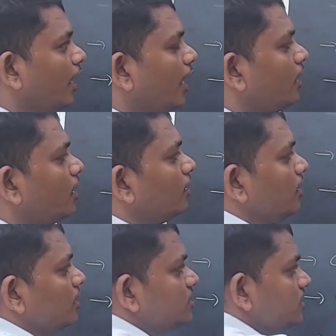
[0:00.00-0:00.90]
and
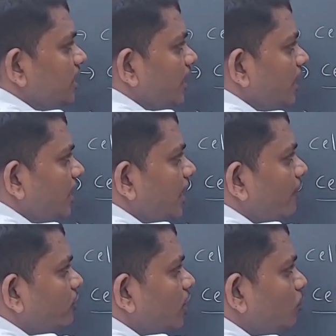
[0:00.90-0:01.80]
secondary
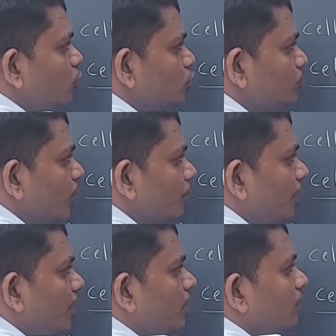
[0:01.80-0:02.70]
outermost
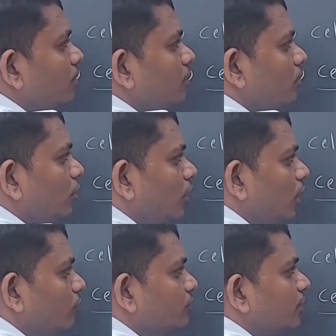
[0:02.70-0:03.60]
membrane
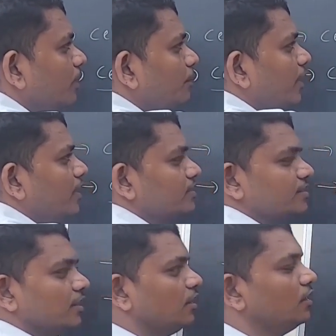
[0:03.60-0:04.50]
of the plant
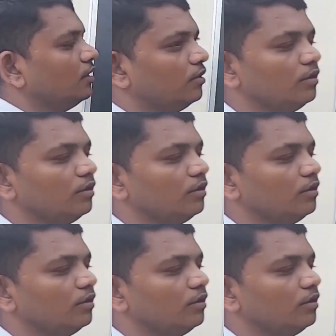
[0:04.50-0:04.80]
cell.